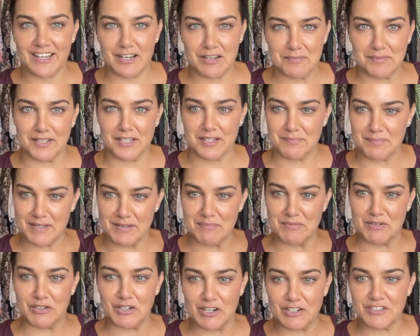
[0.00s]
I'm going to be
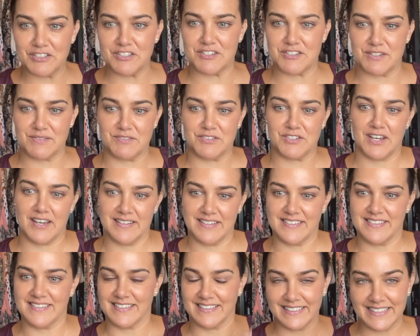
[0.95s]
more conscious of trying to
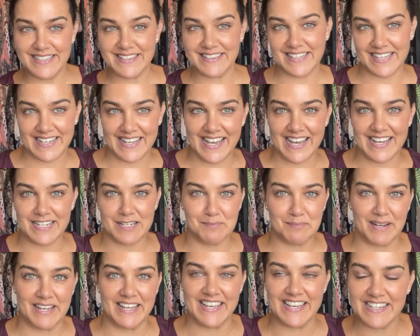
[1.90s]
delete that out in
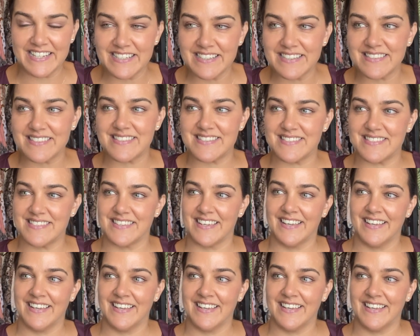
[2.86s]
my edits.